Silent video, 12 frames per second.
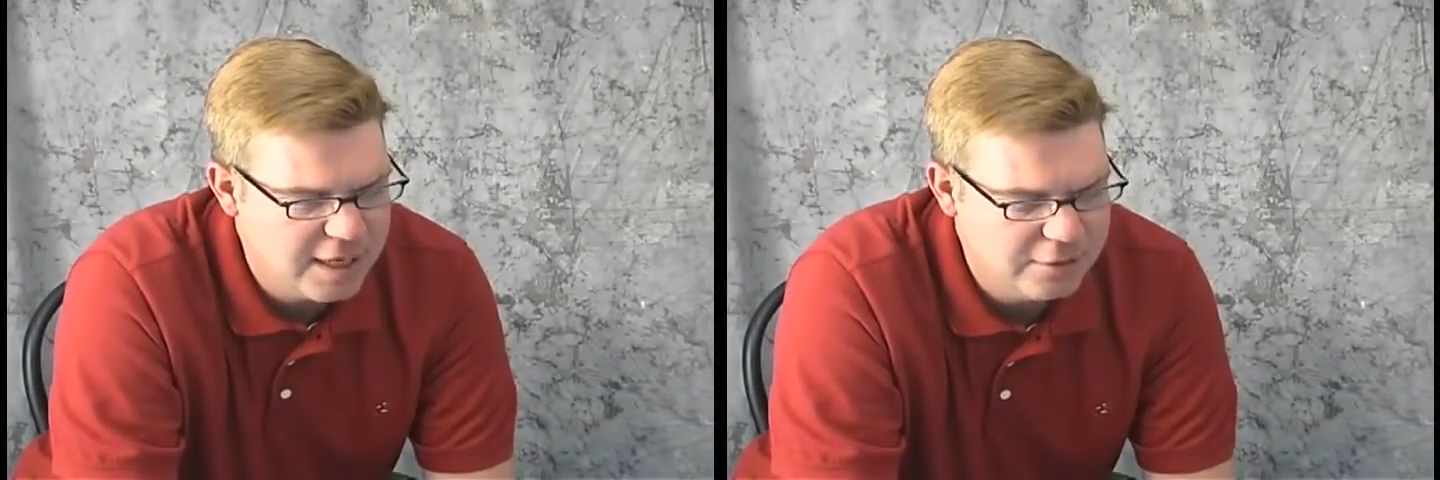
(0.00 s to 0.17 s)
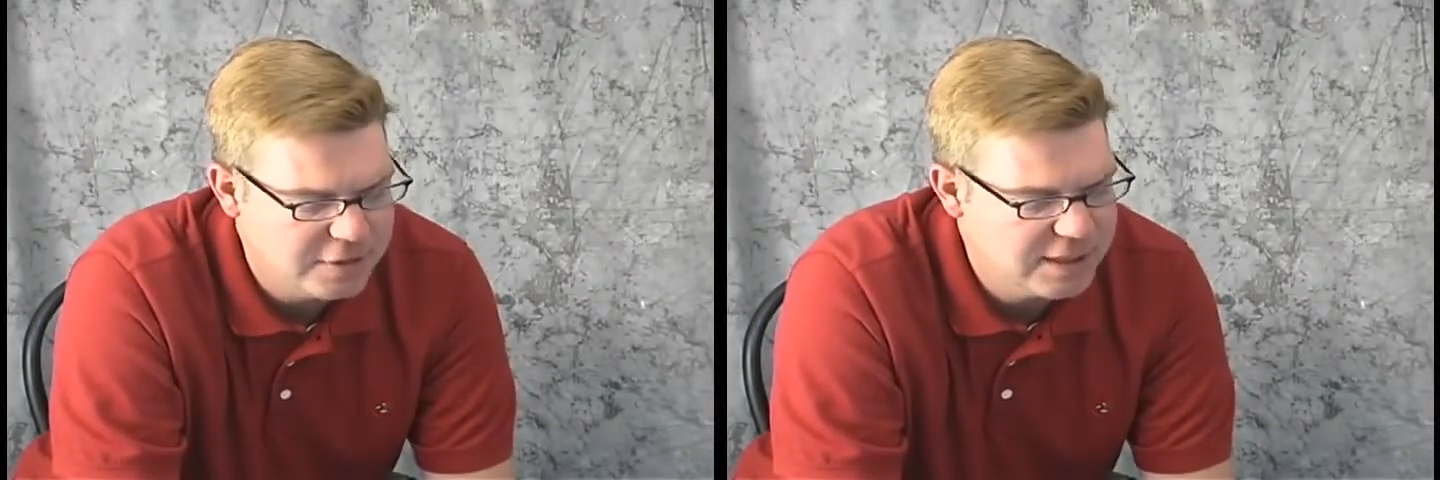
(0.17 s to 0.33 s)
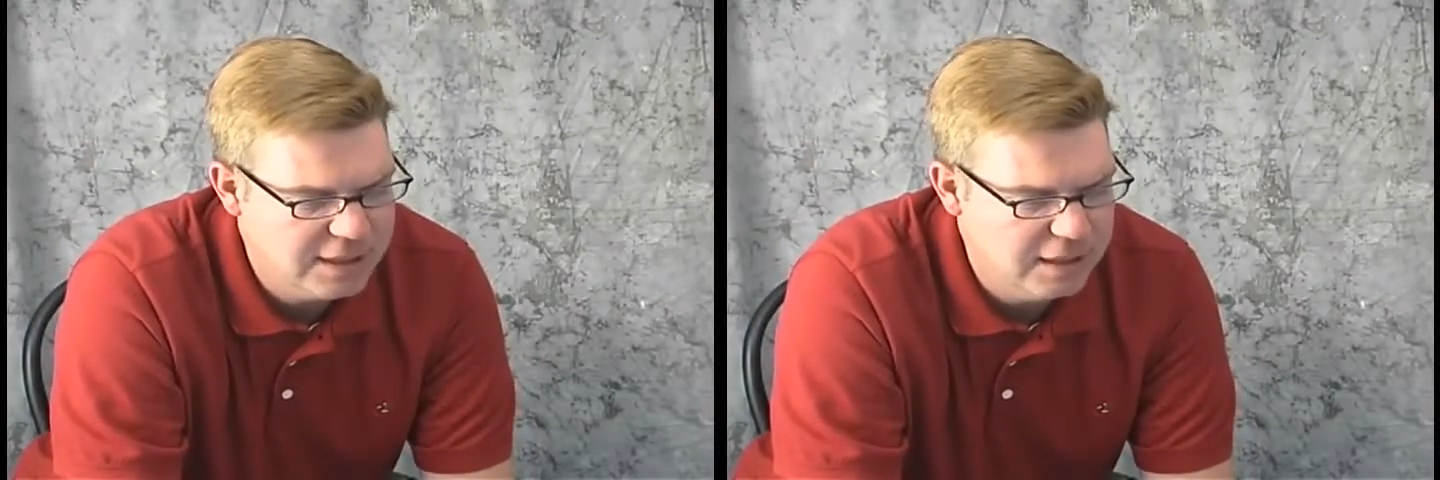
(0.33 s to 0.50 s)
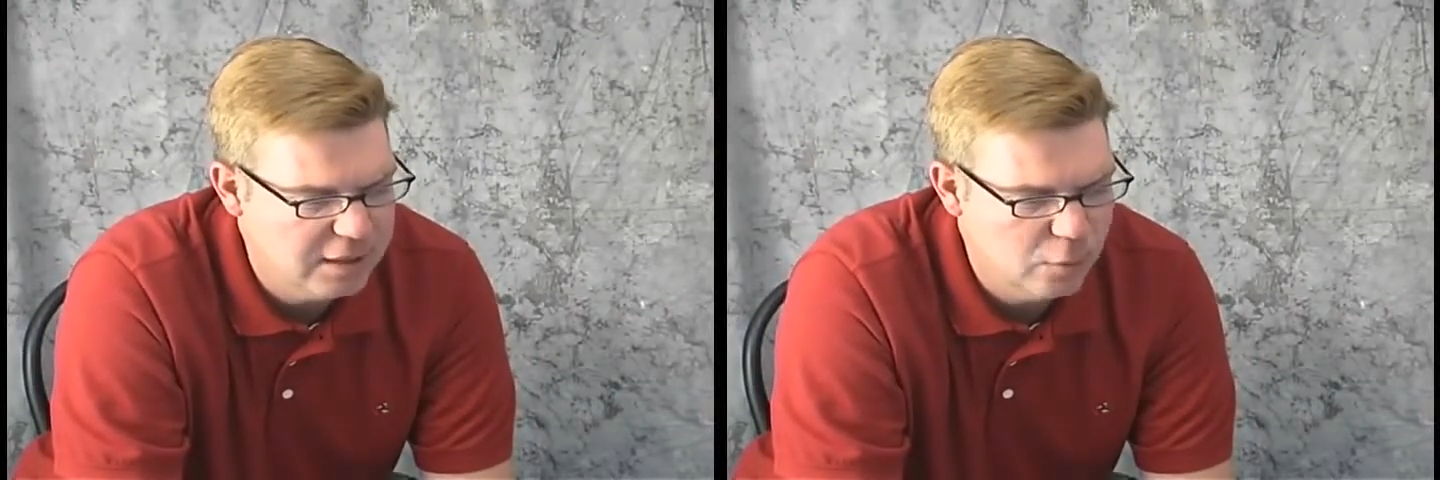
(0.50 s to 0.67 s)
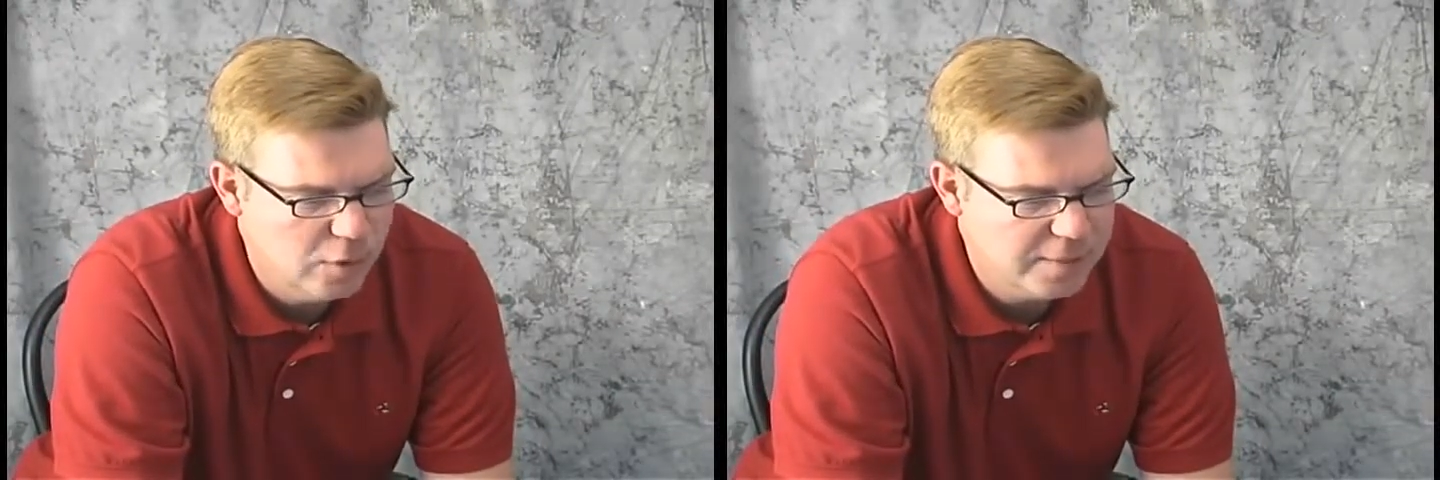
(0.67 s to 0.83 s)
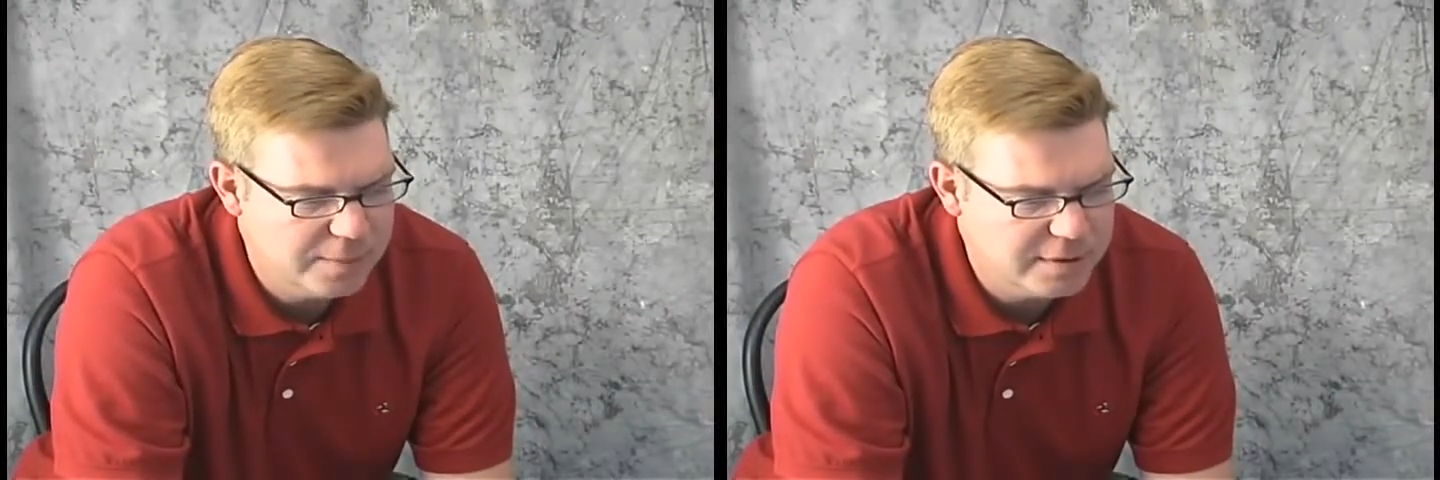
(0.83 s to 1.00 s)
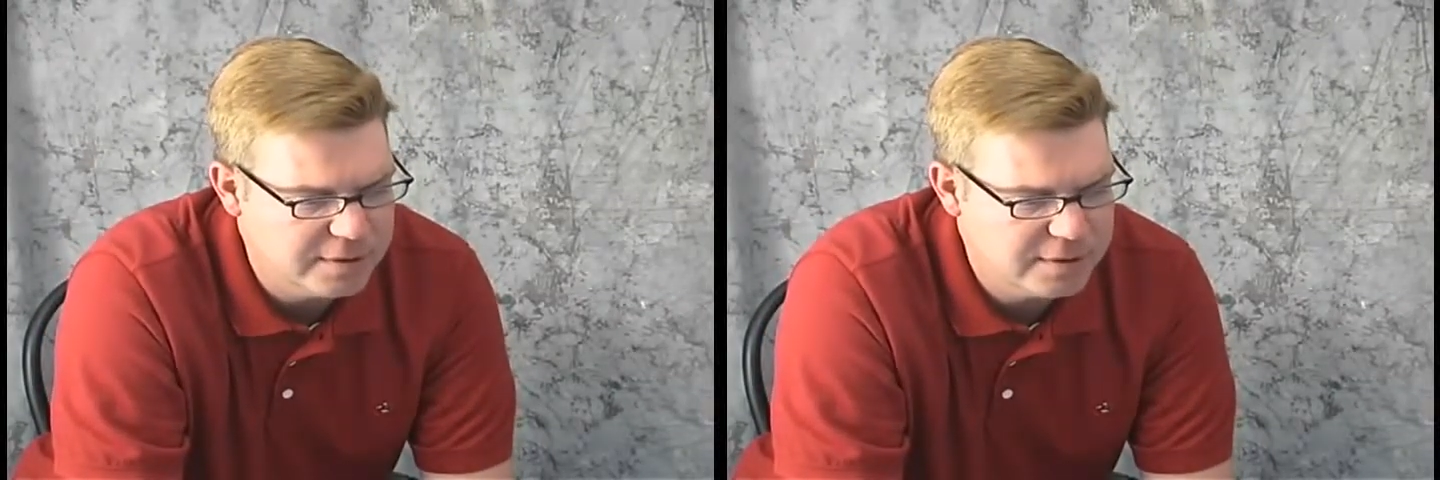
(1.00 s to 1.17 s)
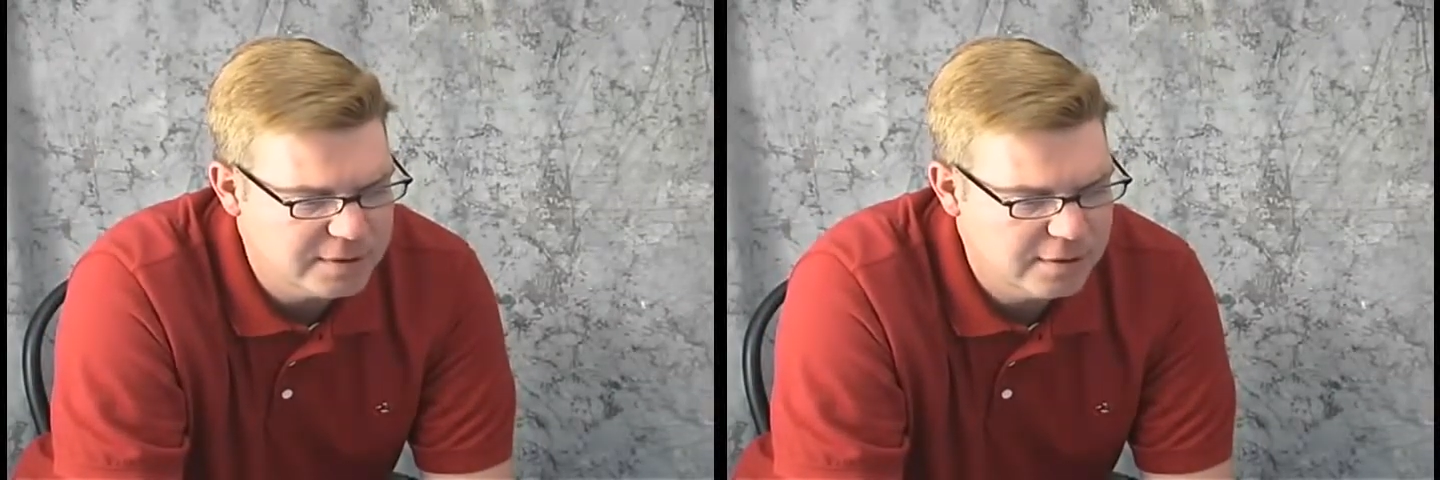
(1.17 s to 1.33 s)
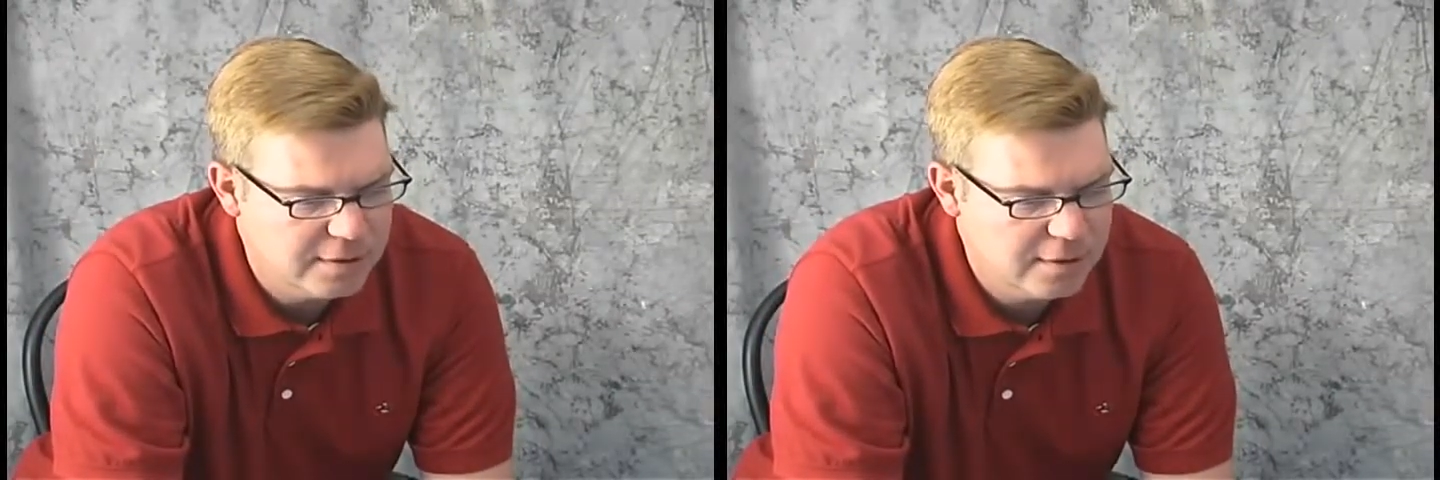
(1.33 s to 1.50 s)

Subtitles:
don't see any weapons.